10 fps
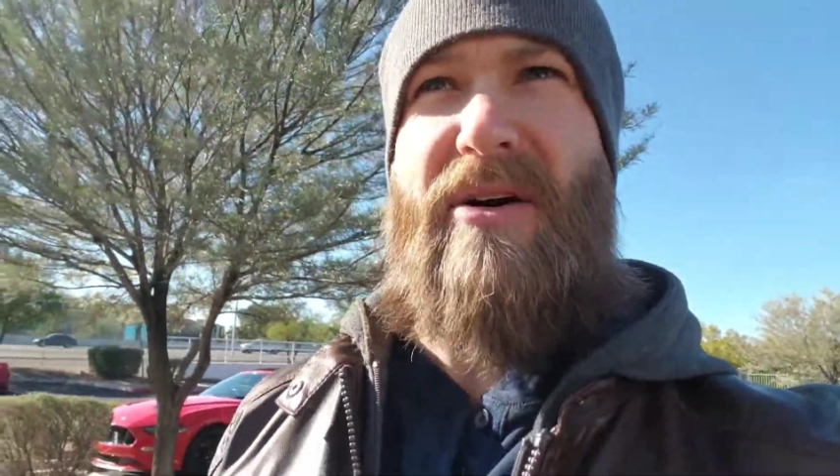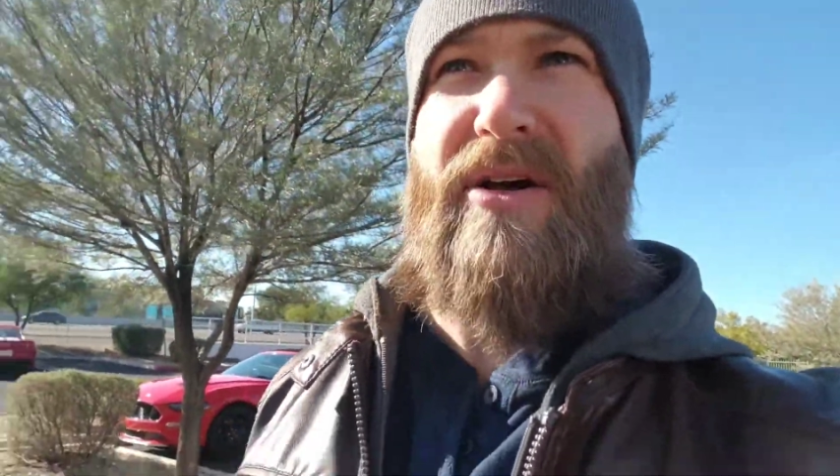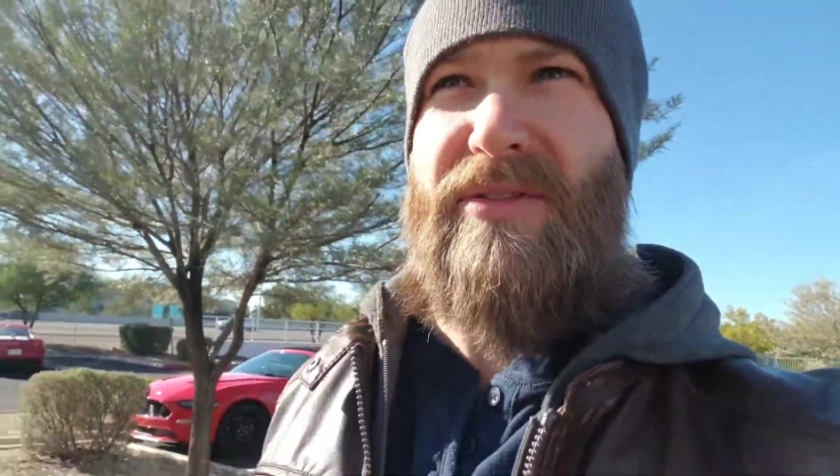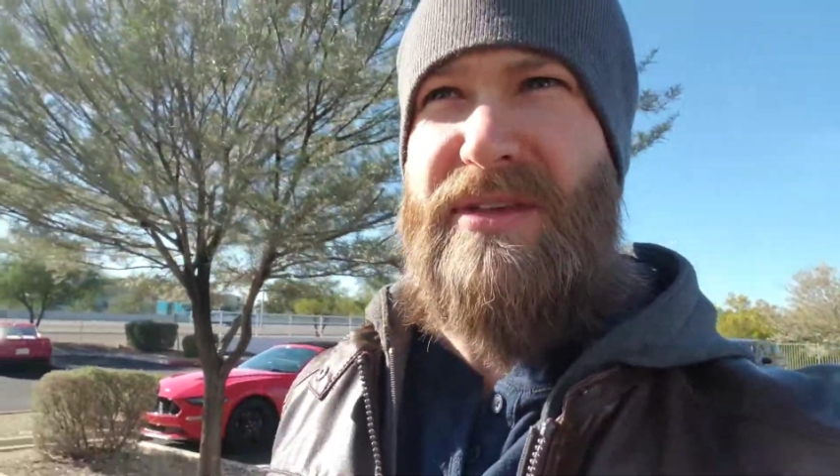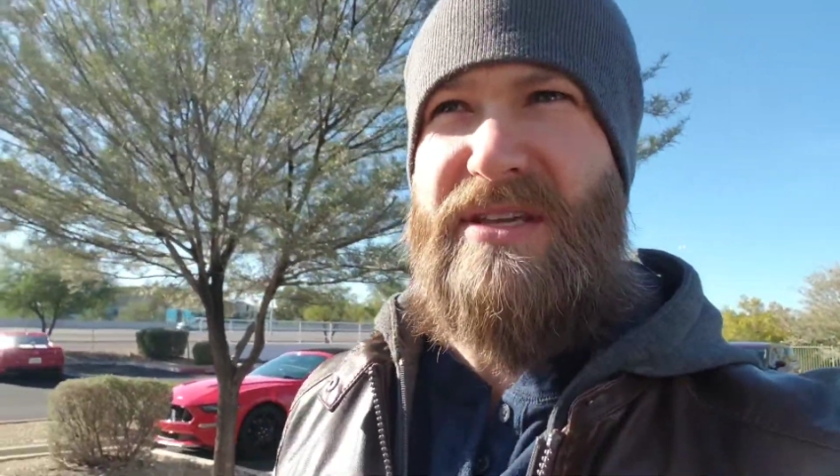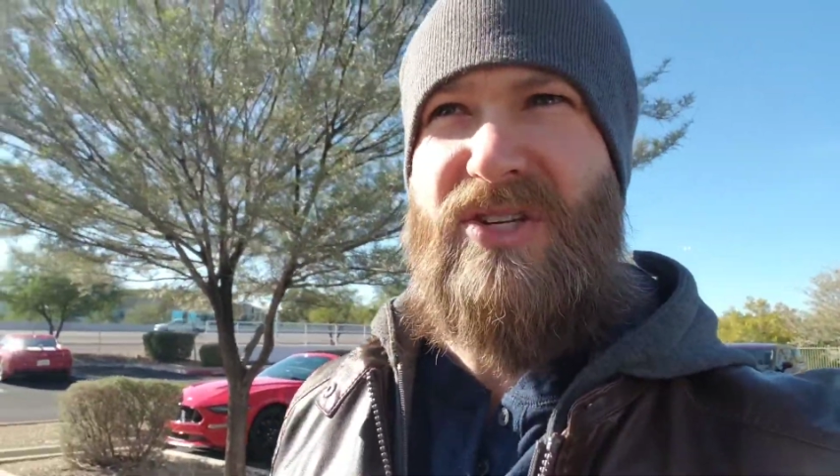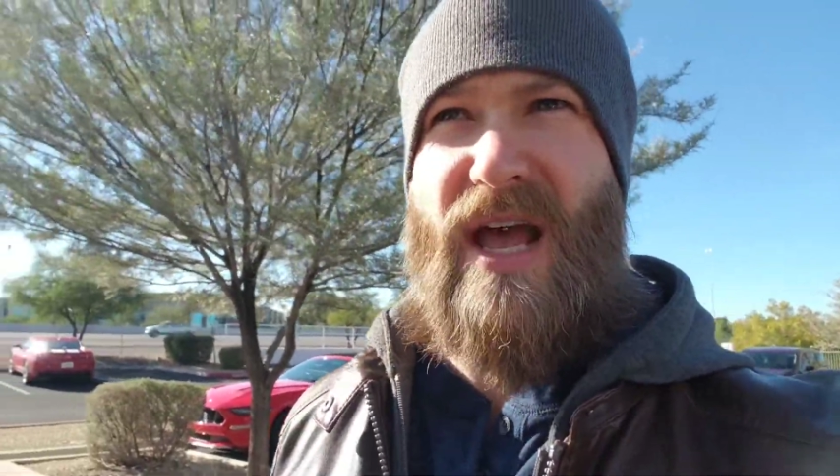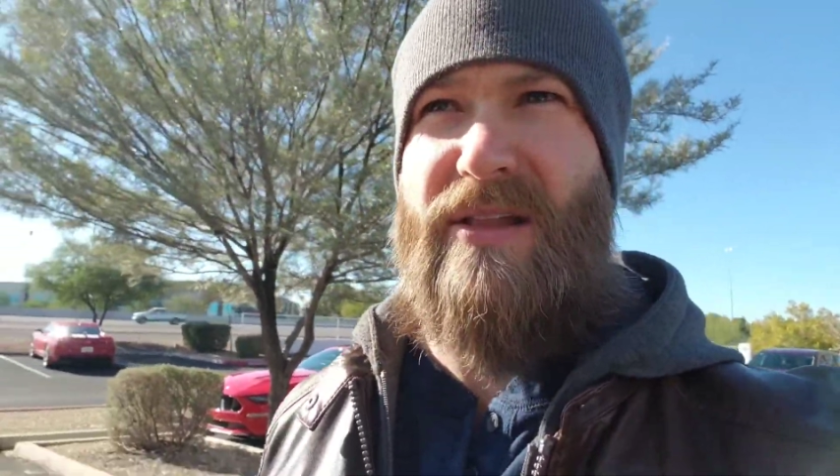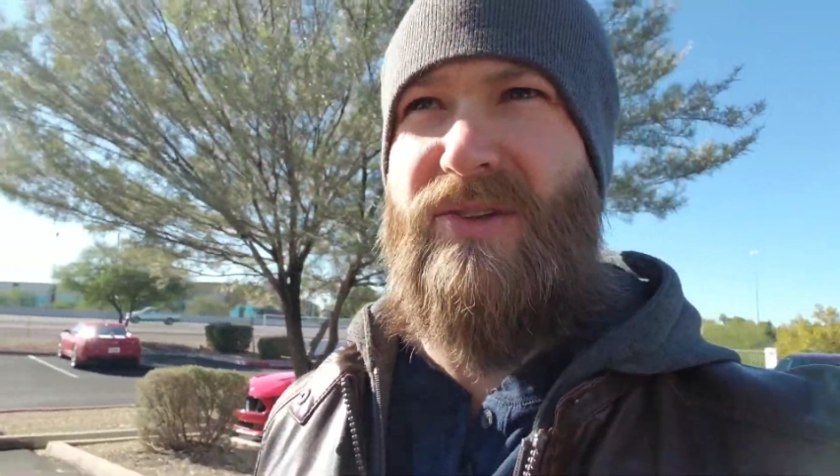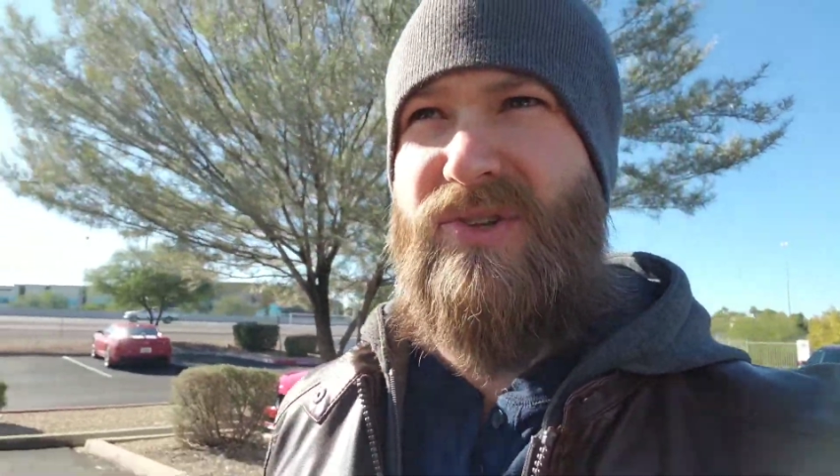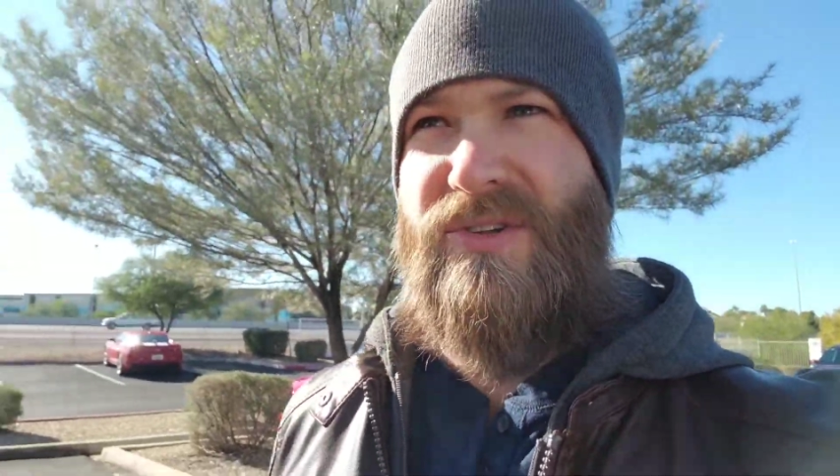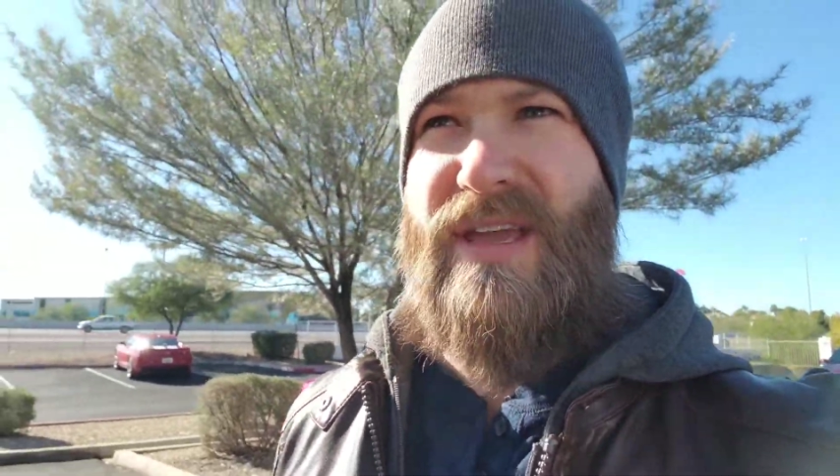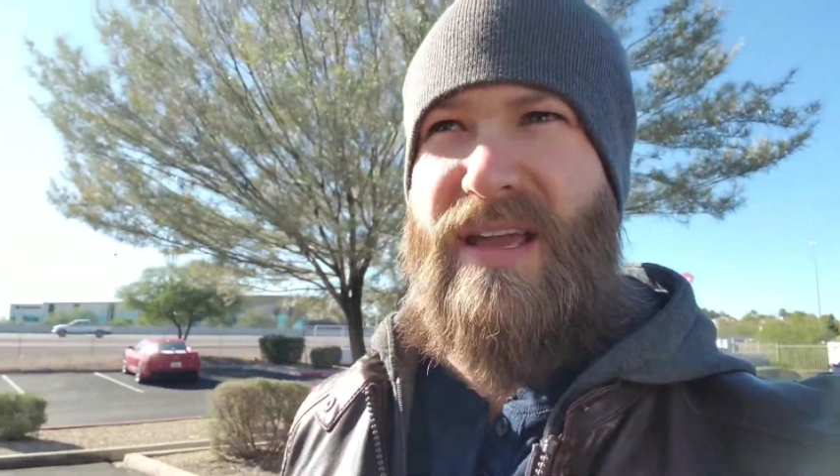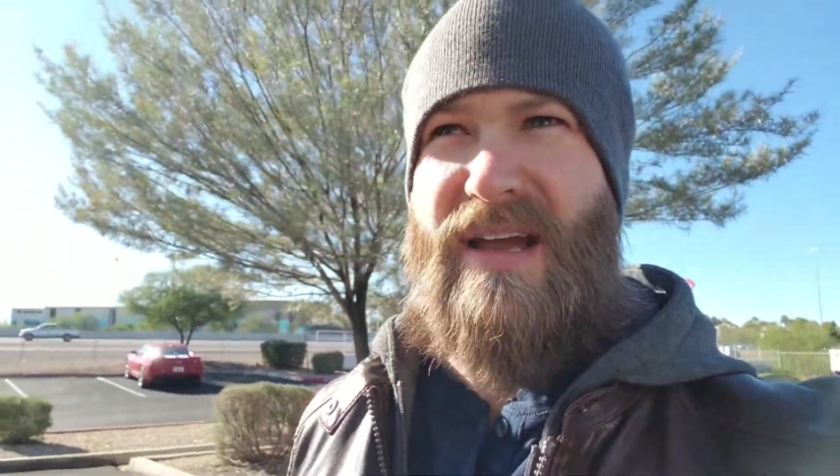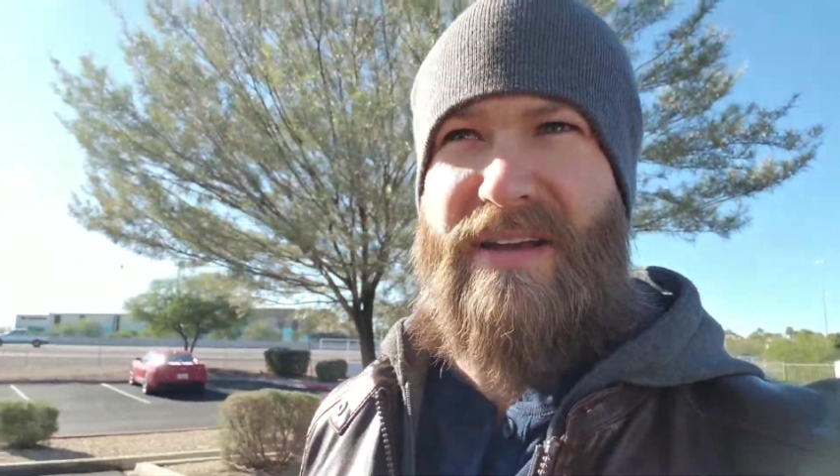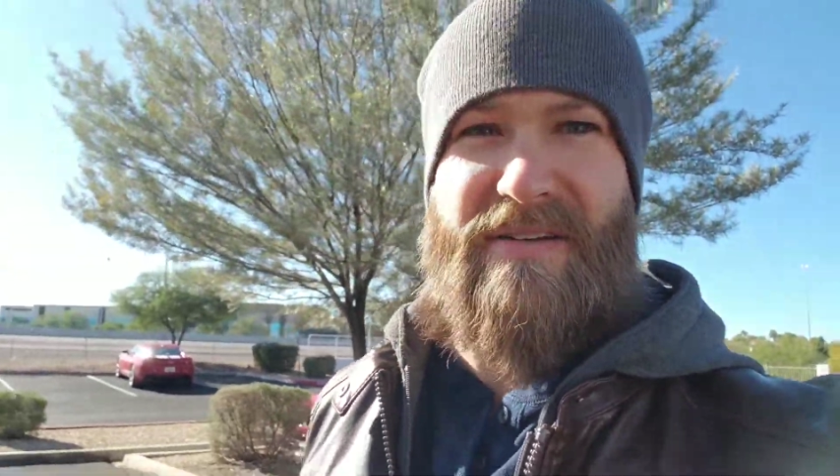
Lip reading: On the Challenger, they kind